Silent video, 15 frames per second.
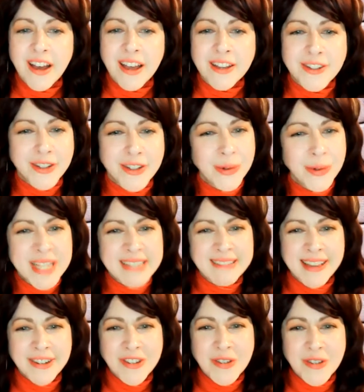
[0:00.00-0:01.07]
And 2 weeks
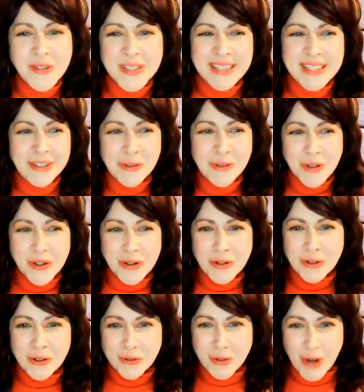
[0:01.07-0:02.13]
later, you see the new
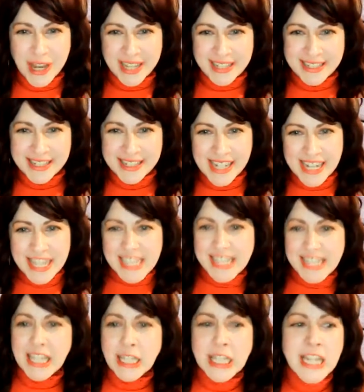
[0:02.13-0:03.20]
girlfriend
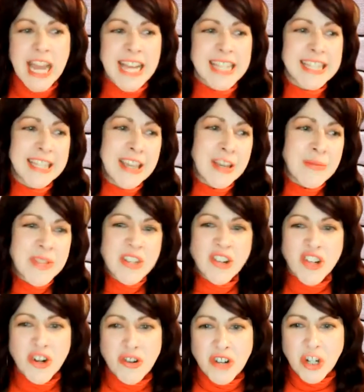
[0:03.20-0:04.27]
sitting next to him in the
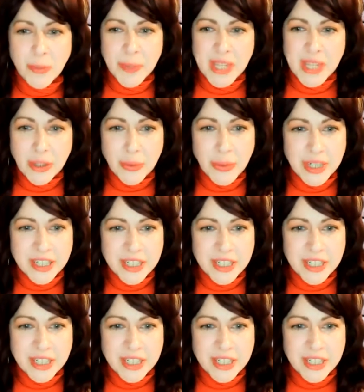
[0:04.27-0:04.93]
church pew.